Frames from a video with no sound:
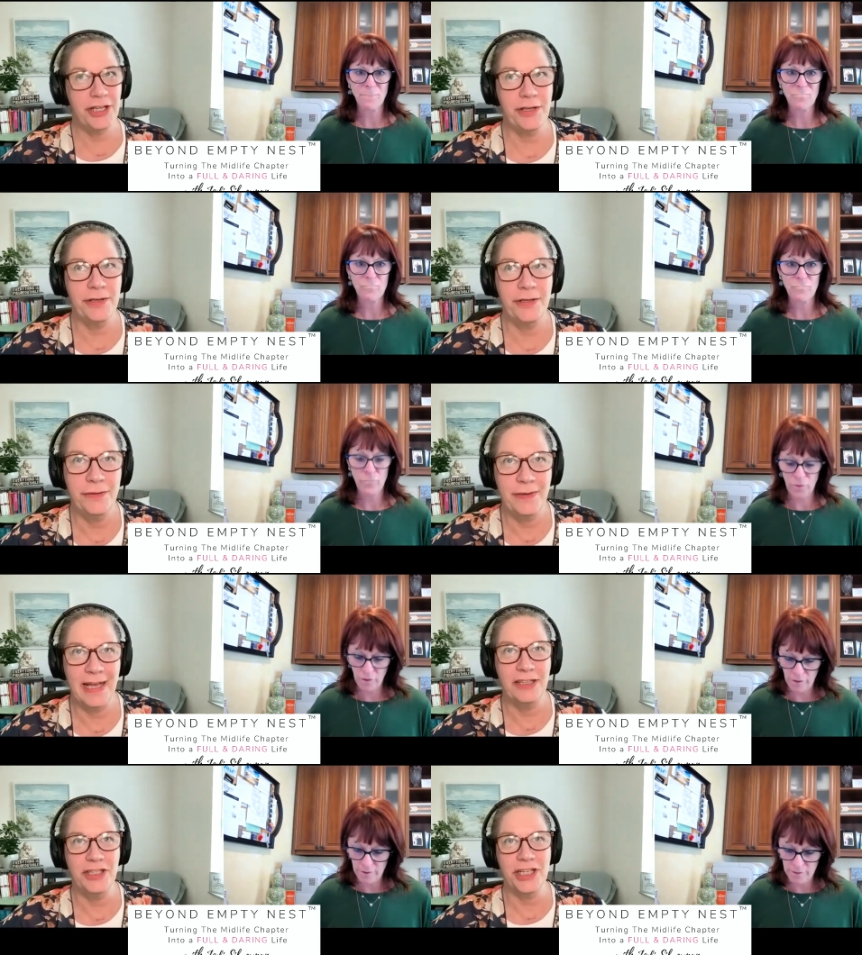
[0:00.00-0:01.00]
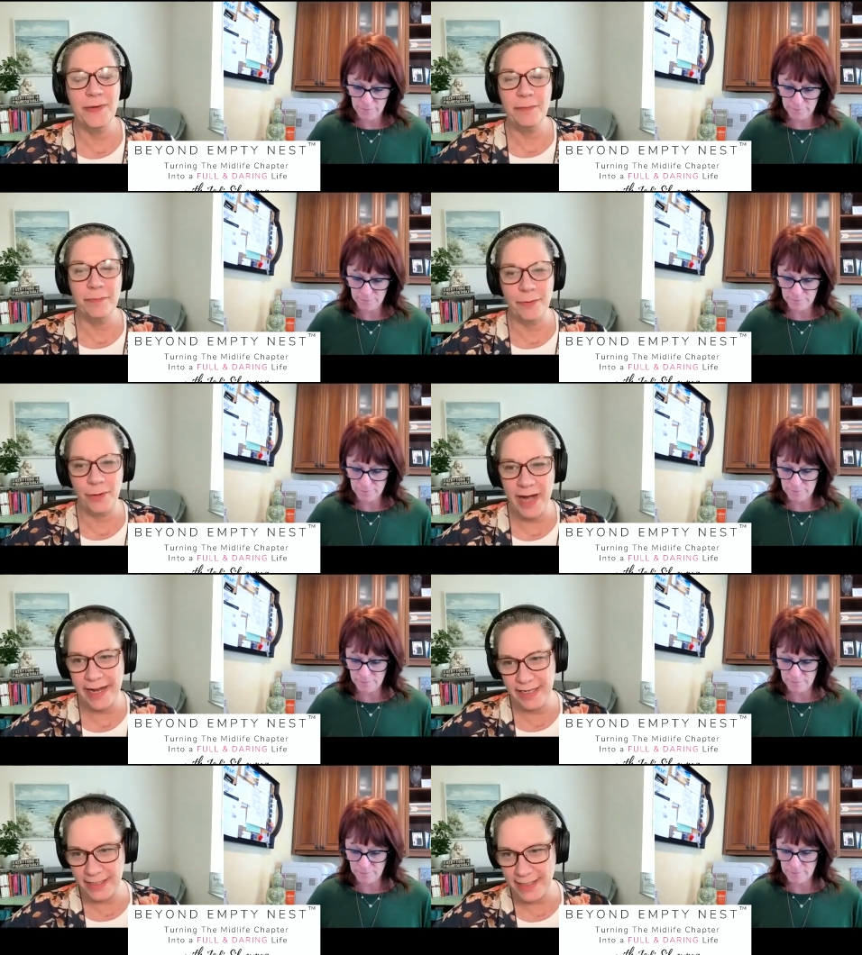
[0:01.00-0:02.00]
Speaker 1: to do a
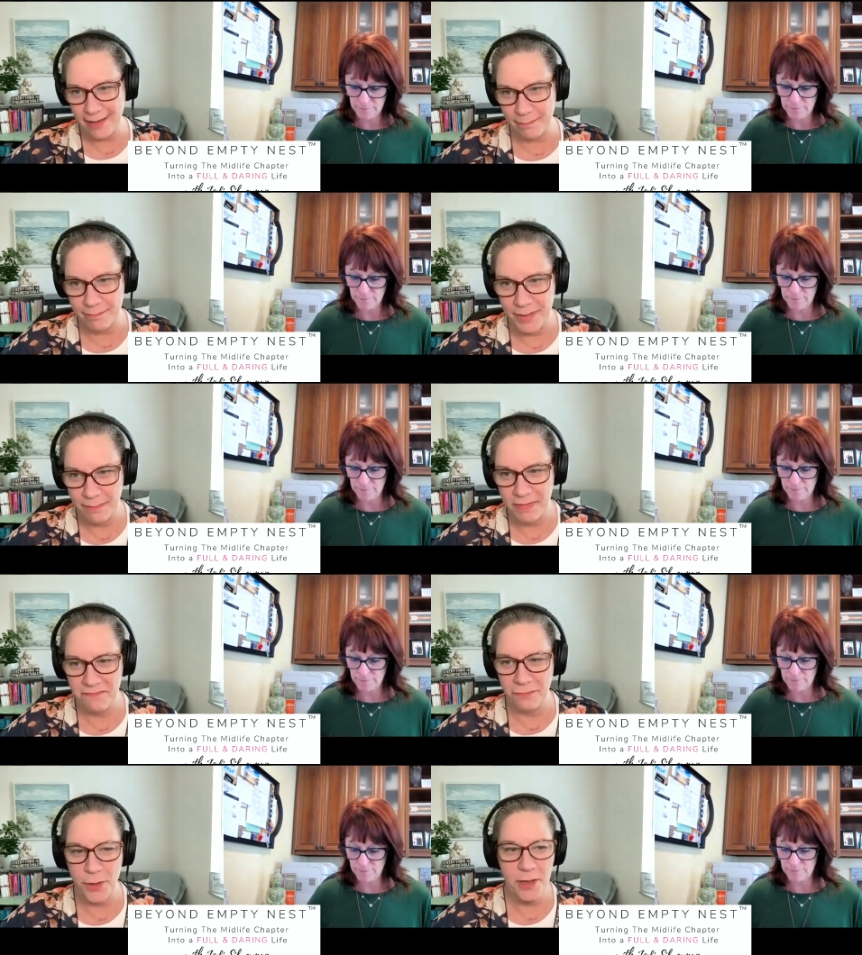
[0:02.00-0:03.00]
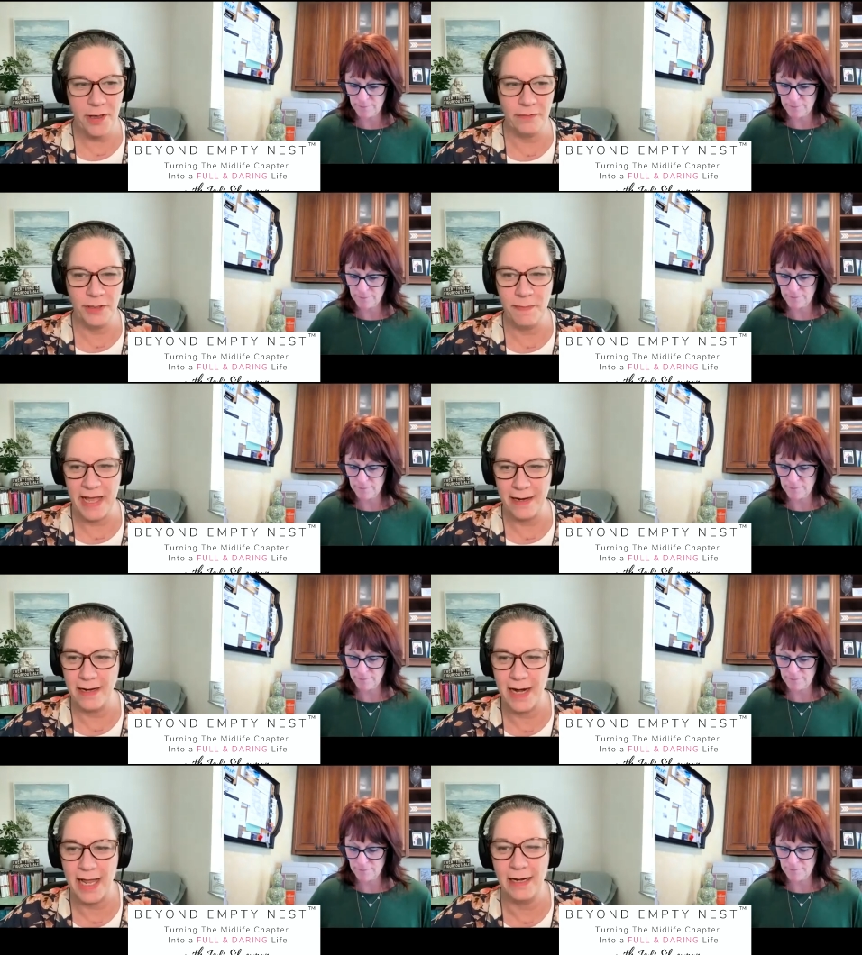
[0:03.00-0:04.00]
brain dump before you go to bed at
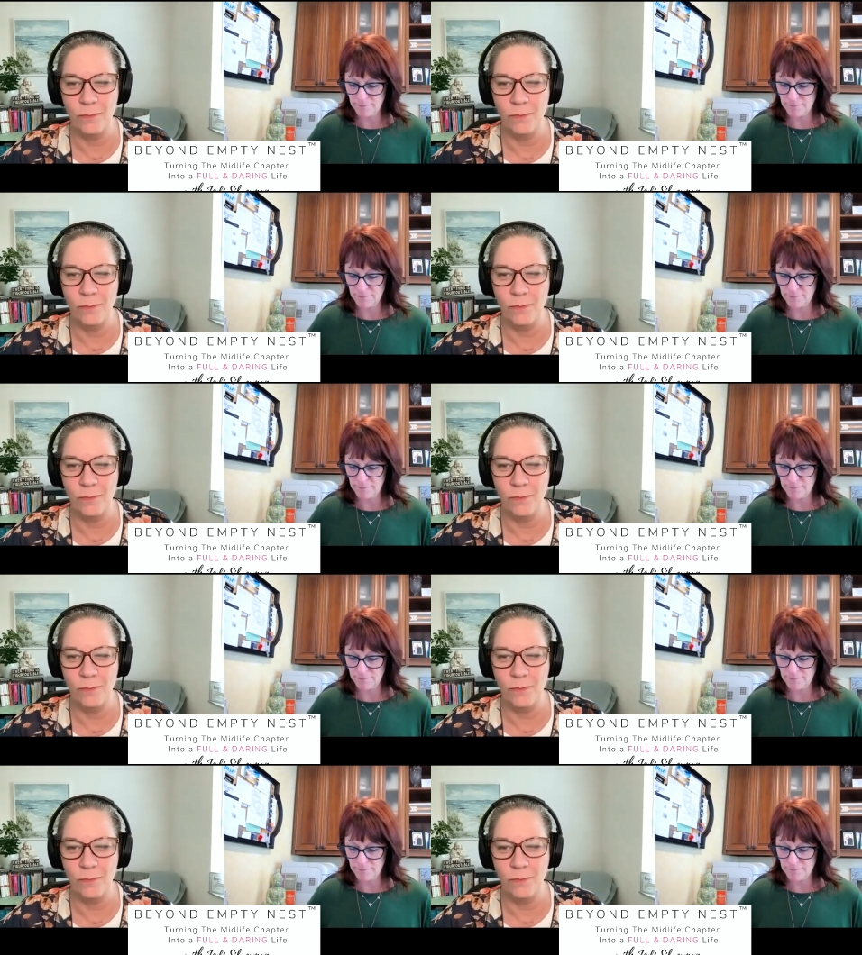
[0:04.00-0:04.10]
night.